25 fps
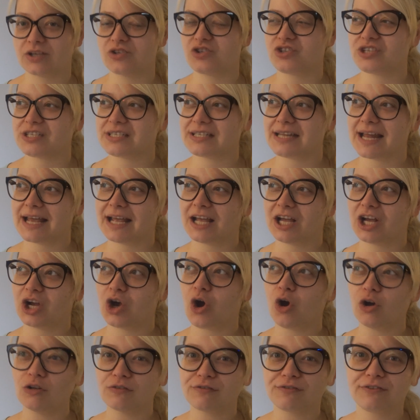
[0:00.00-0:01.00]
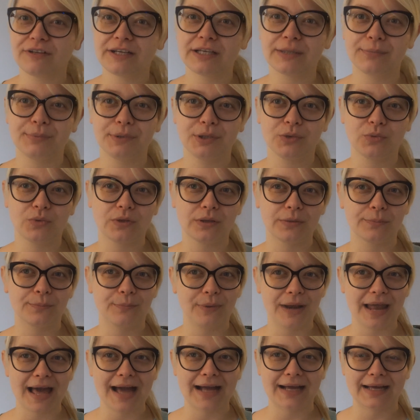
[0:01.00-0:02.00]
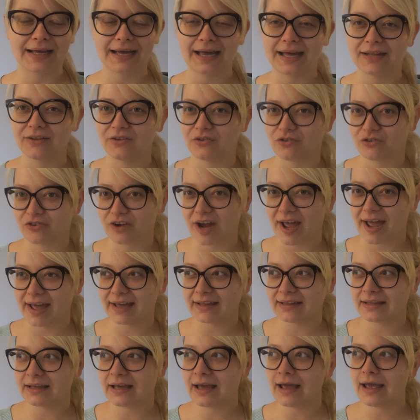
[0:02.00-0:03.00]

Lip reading: It's just like conflict between black and red.